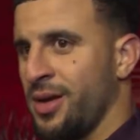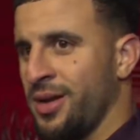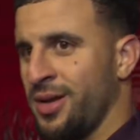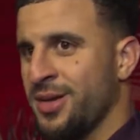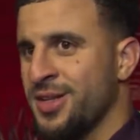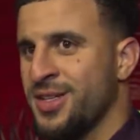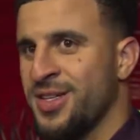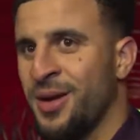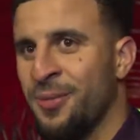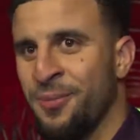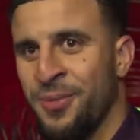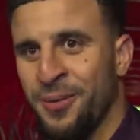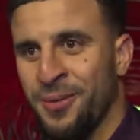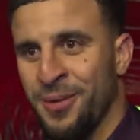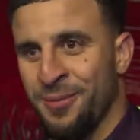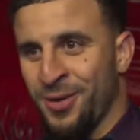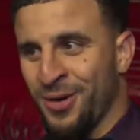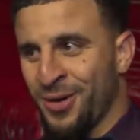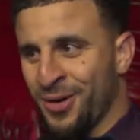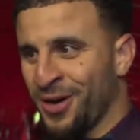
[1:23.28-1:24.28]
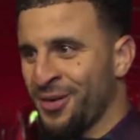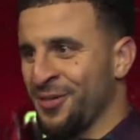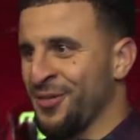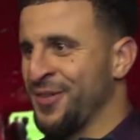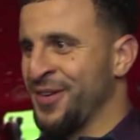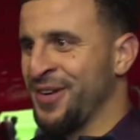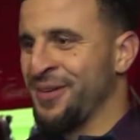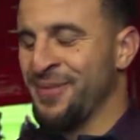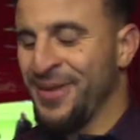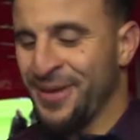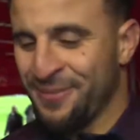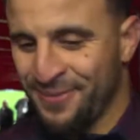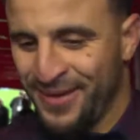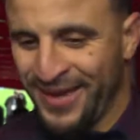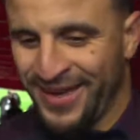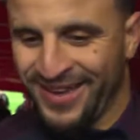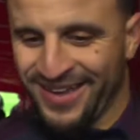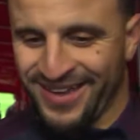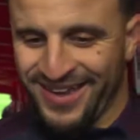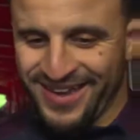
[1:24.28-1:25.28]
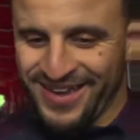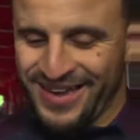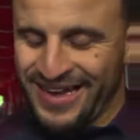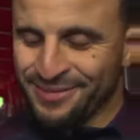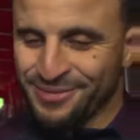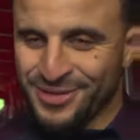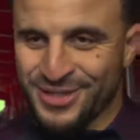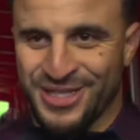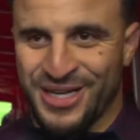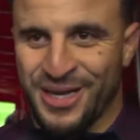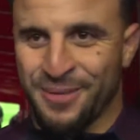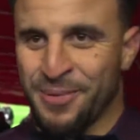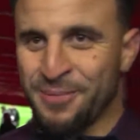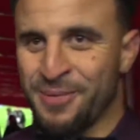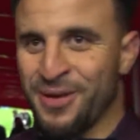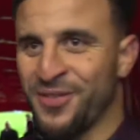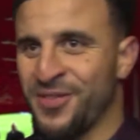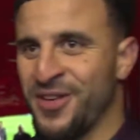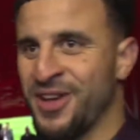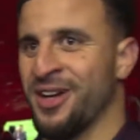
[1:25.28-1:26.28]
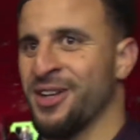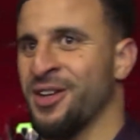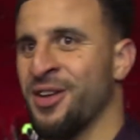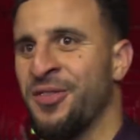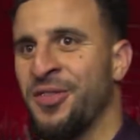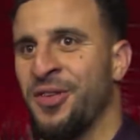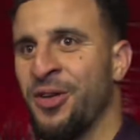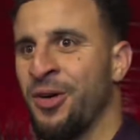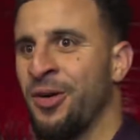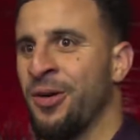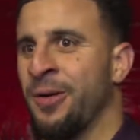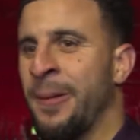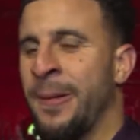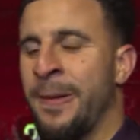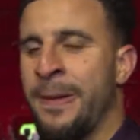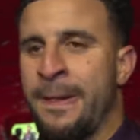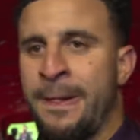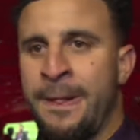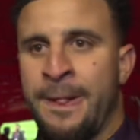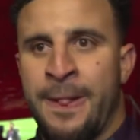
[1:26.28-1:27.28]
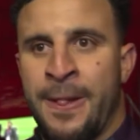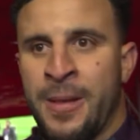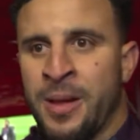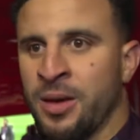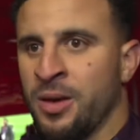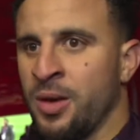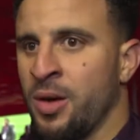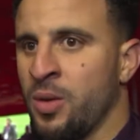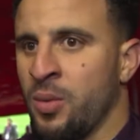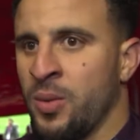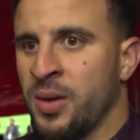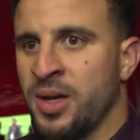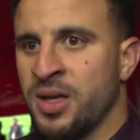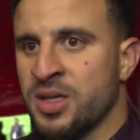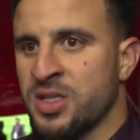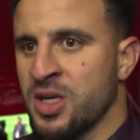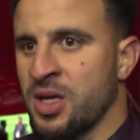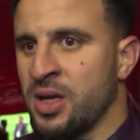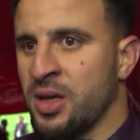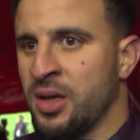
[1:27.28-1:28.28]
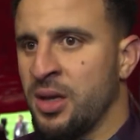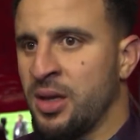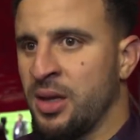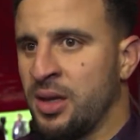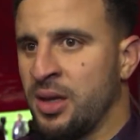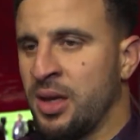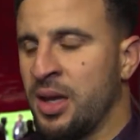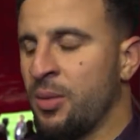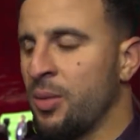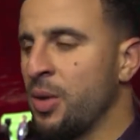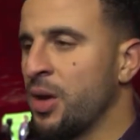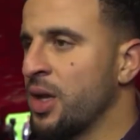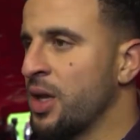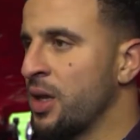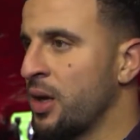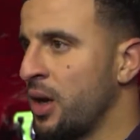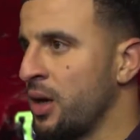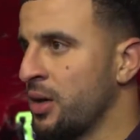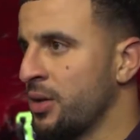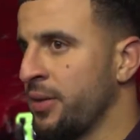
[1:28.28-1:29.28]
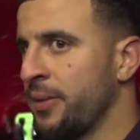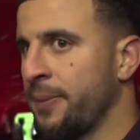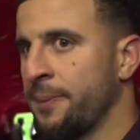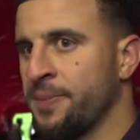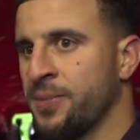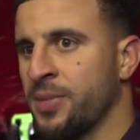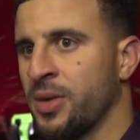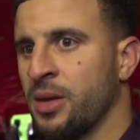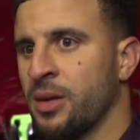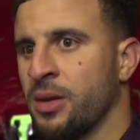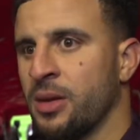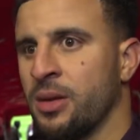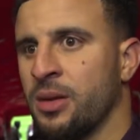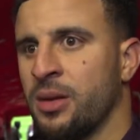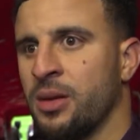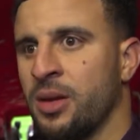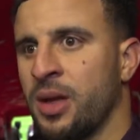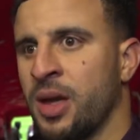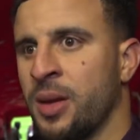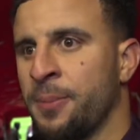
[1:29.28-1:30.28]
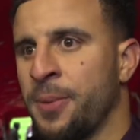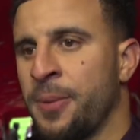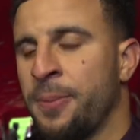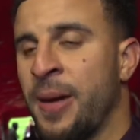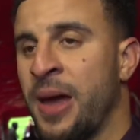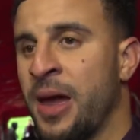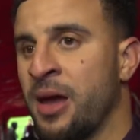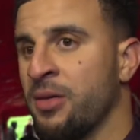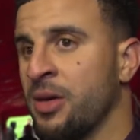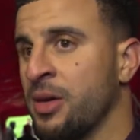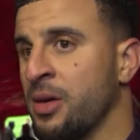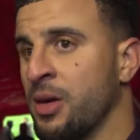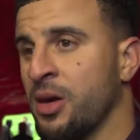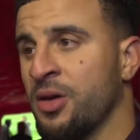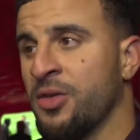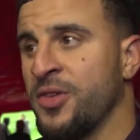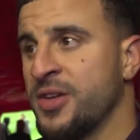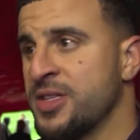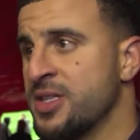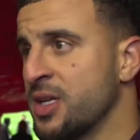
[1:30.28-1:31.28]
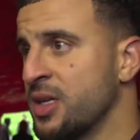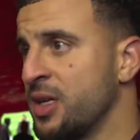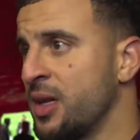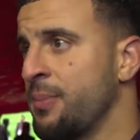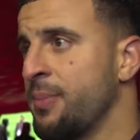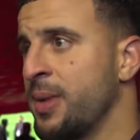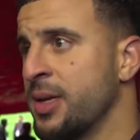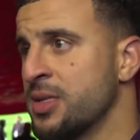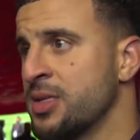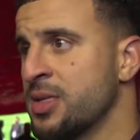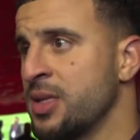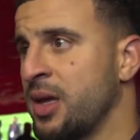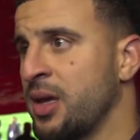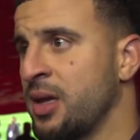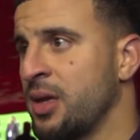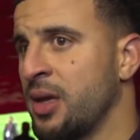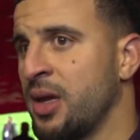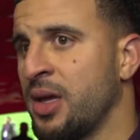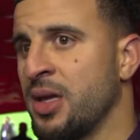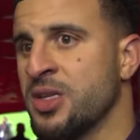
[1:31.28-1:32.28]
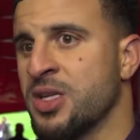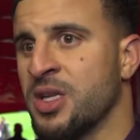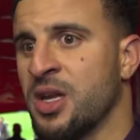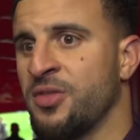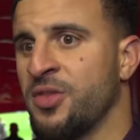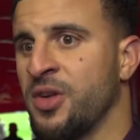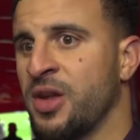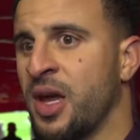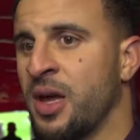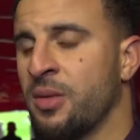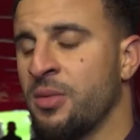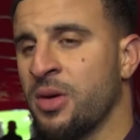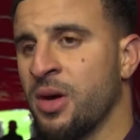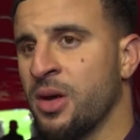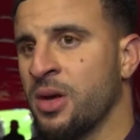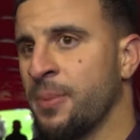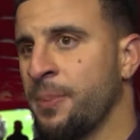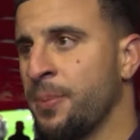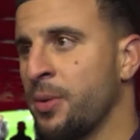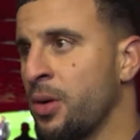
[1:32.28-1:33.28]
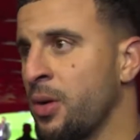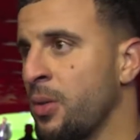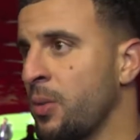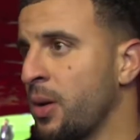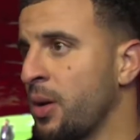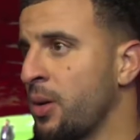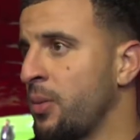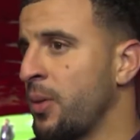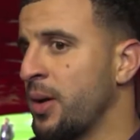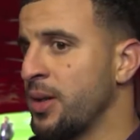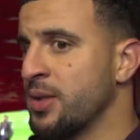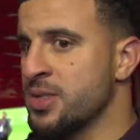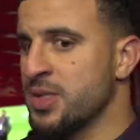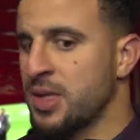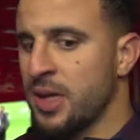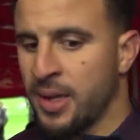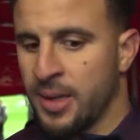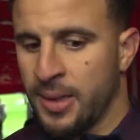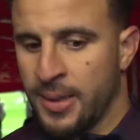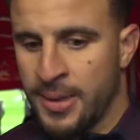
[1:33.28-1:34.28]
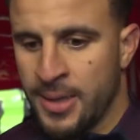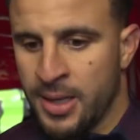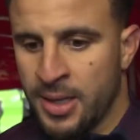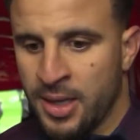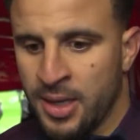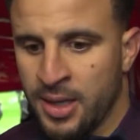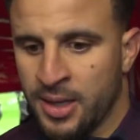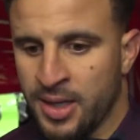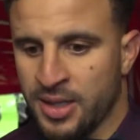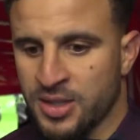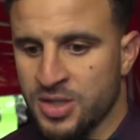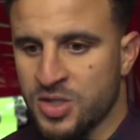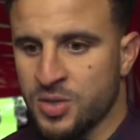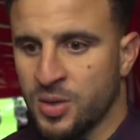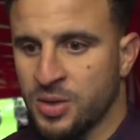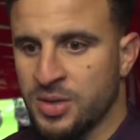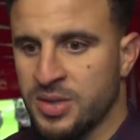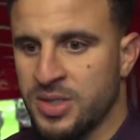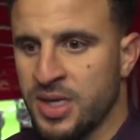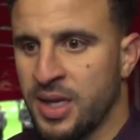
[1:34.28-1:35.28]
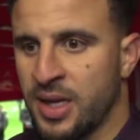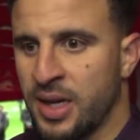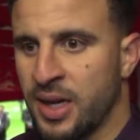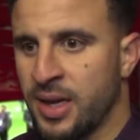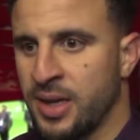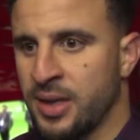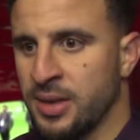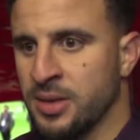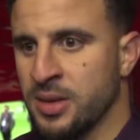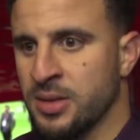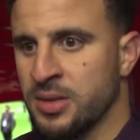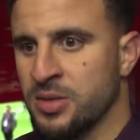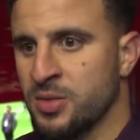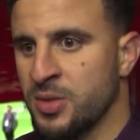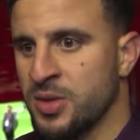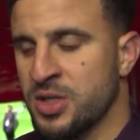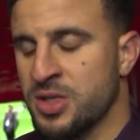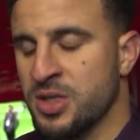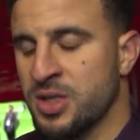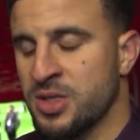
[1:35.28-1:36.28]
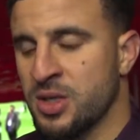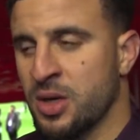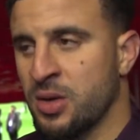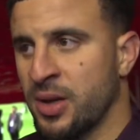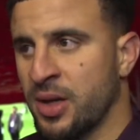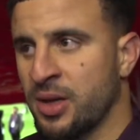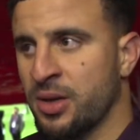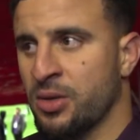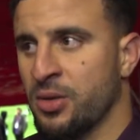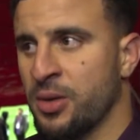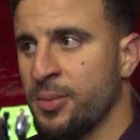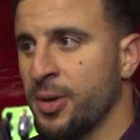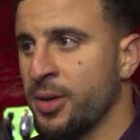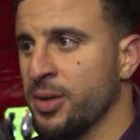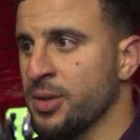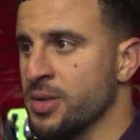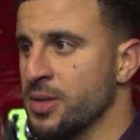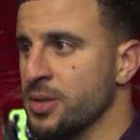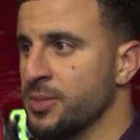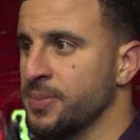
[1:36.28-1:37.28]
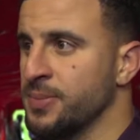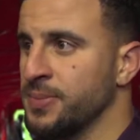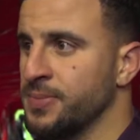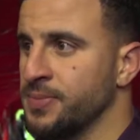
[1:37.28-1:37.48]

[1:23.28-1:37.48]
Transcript: You sound probably more confident than me. I'm just keeping my feet on the floor. You know, we need to keep working hard, keep preparing, you know, physically and mentally each and every game. We've got an important one on Wednesday against Swansea, and we just need to go and get the 3 points.